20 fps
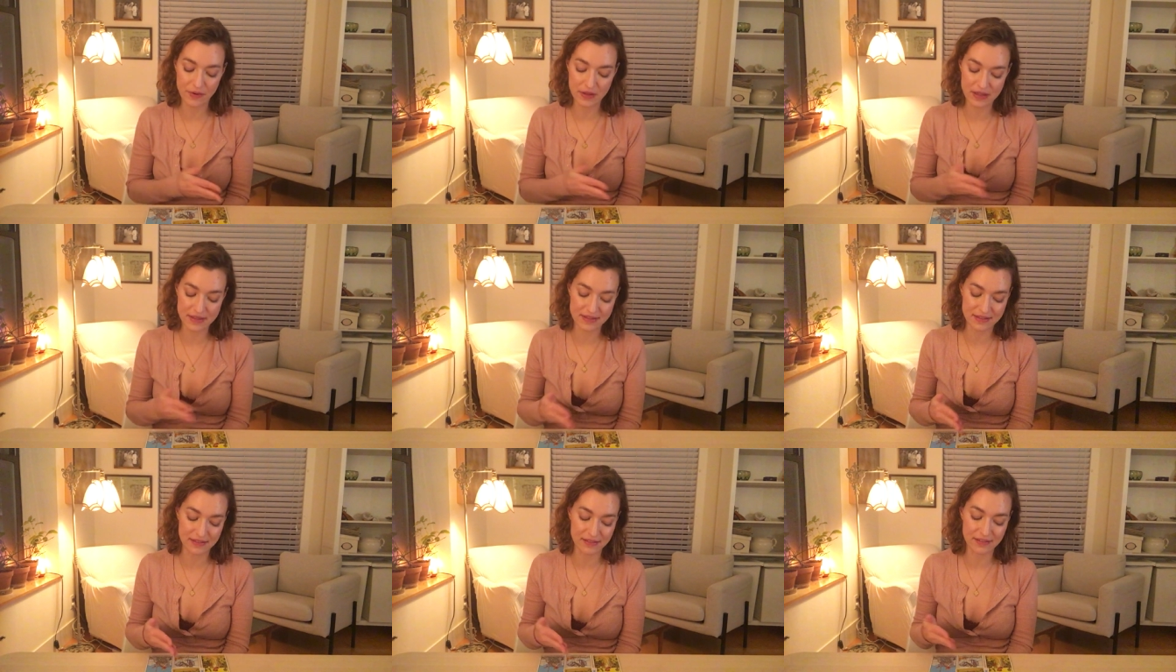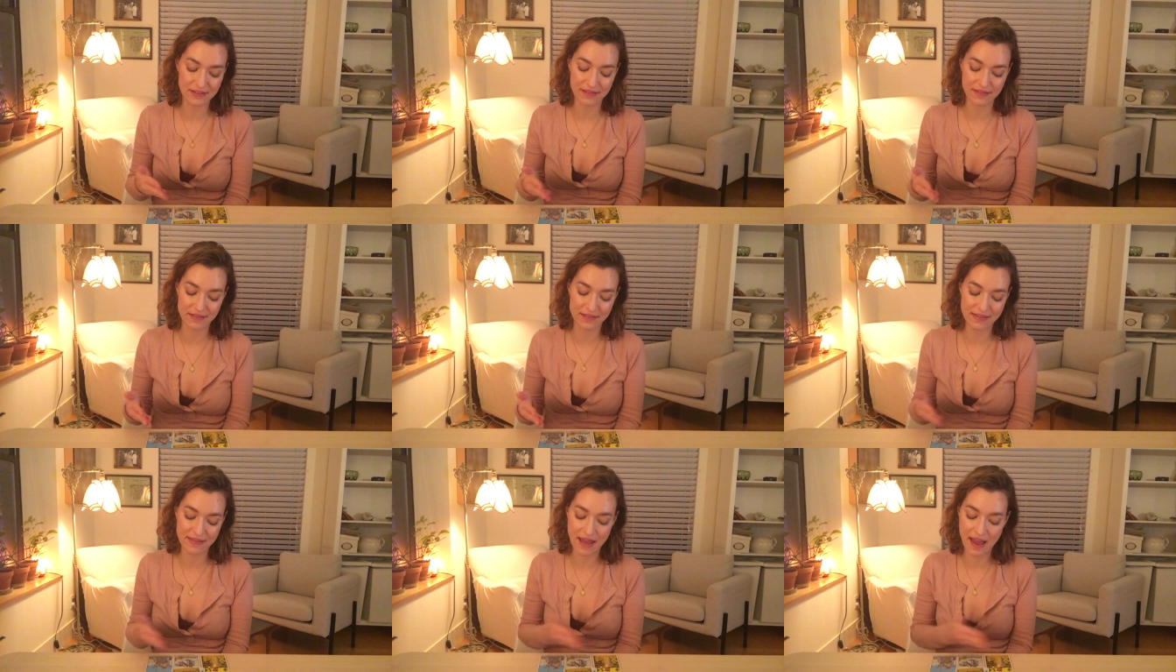It's
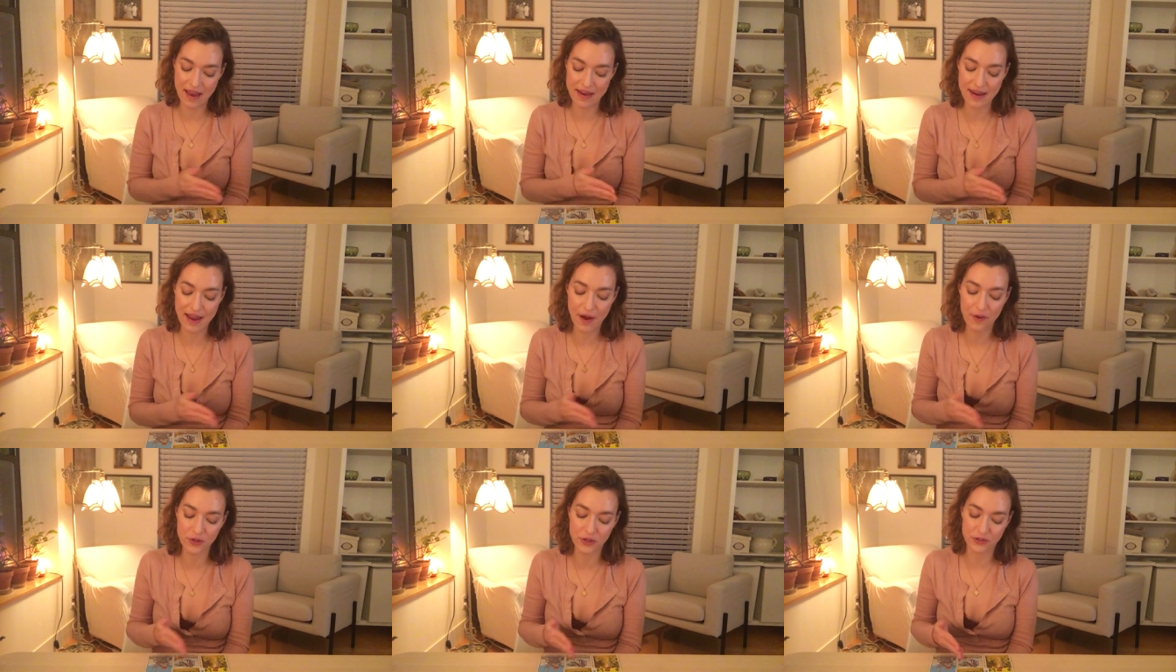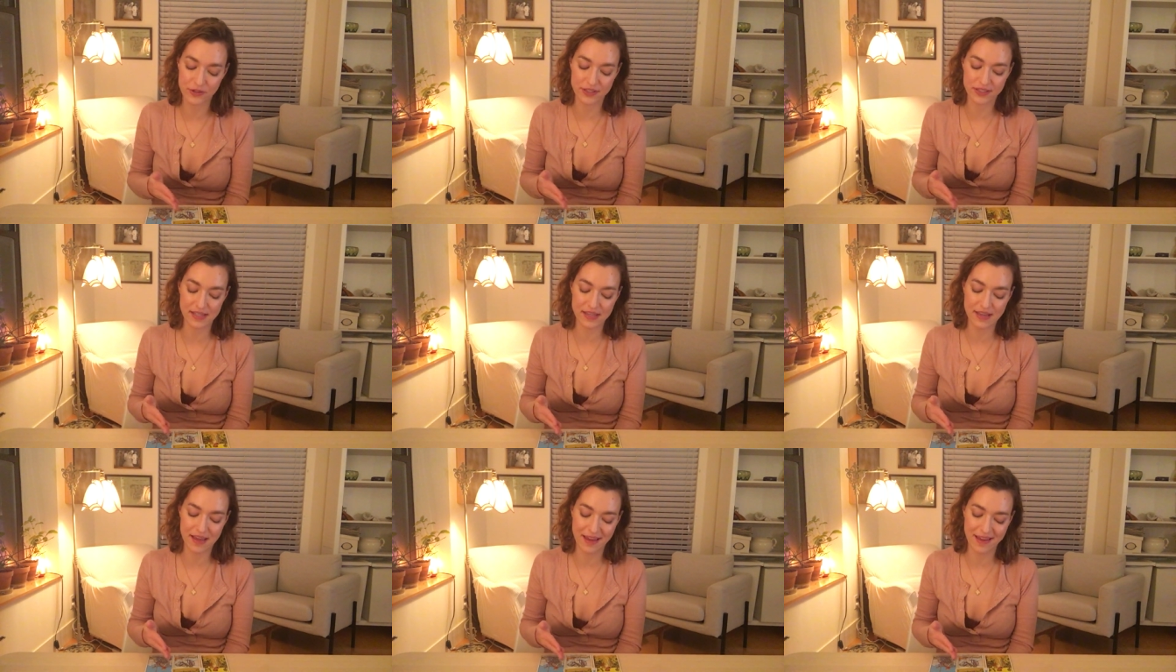and now you're
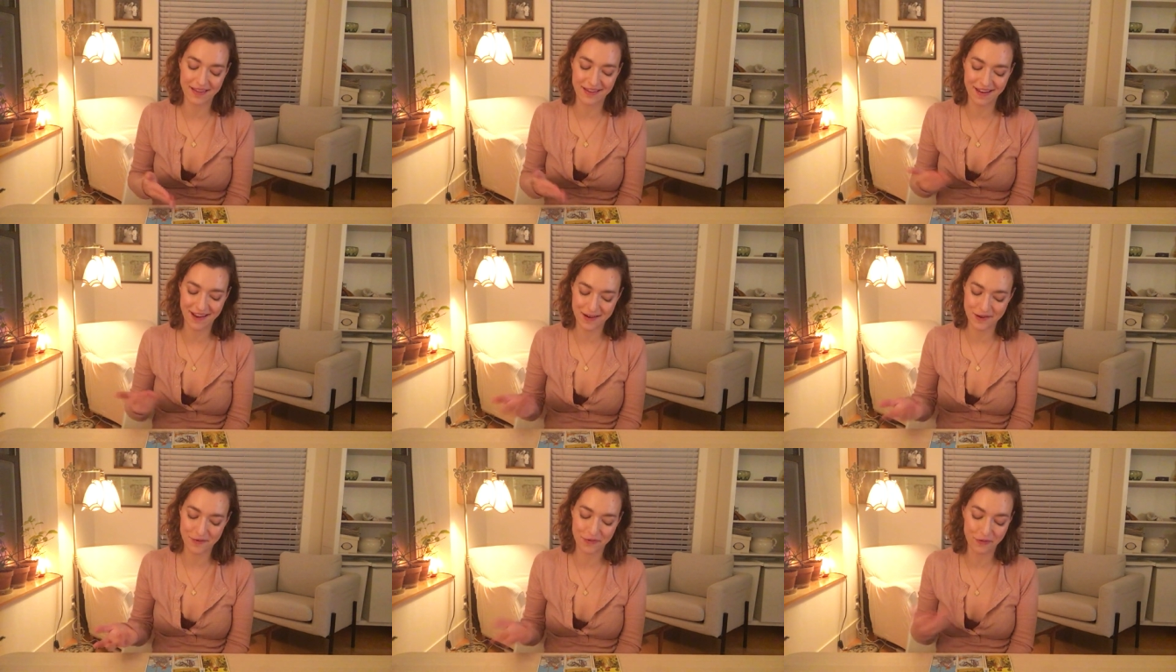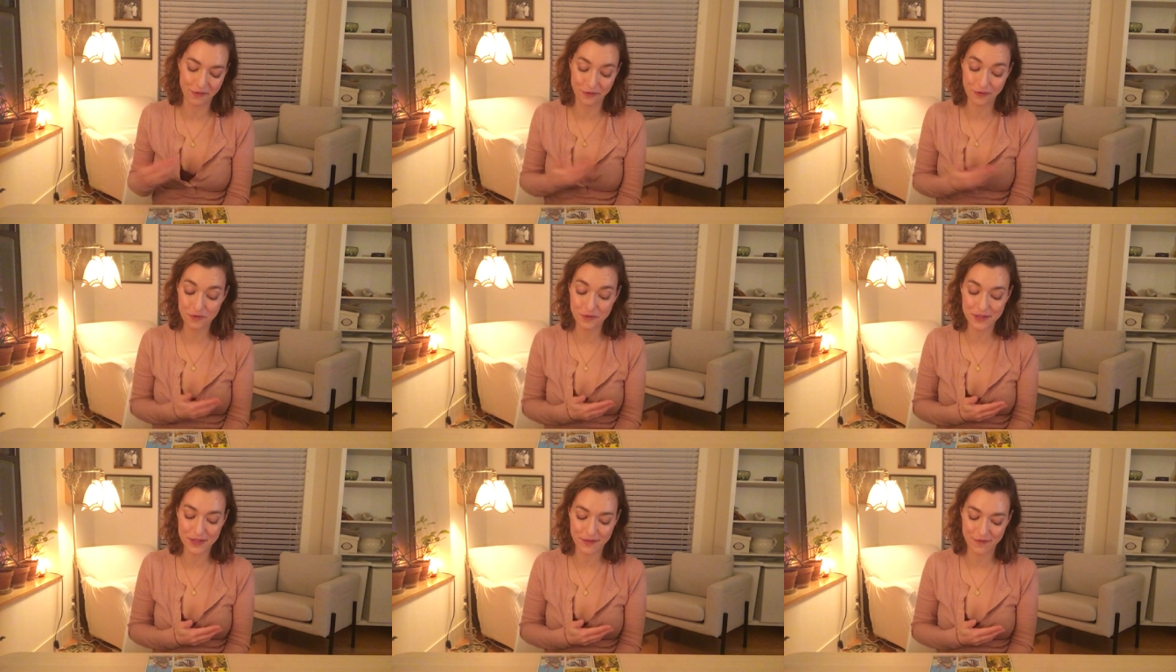seeing kind of the
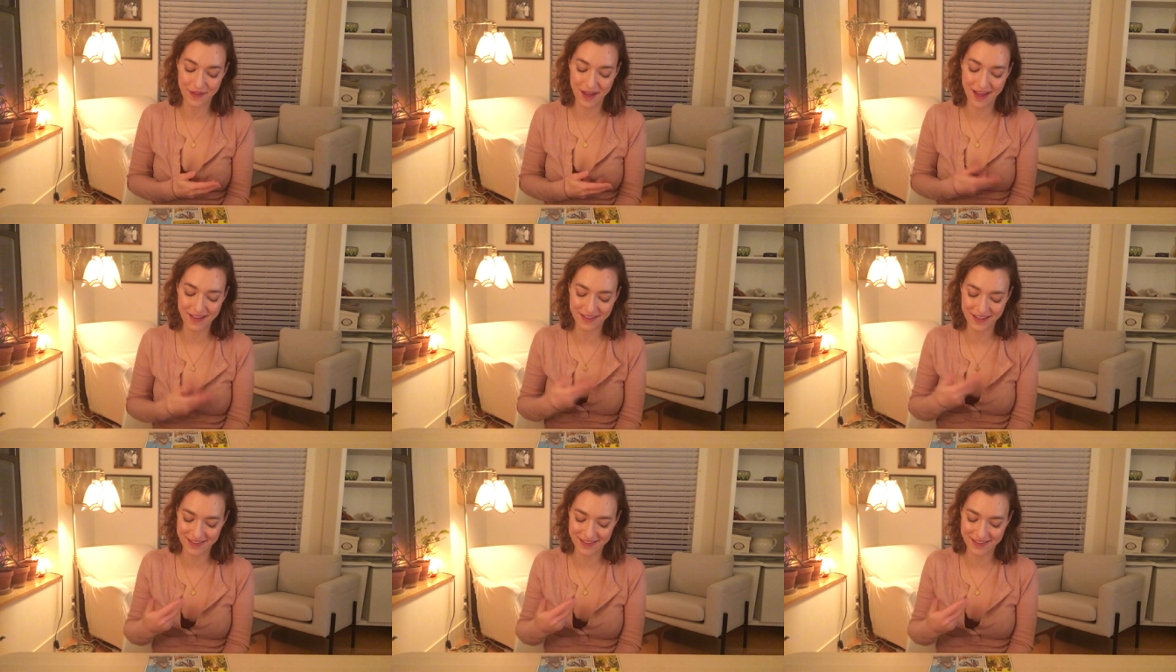fruits of that,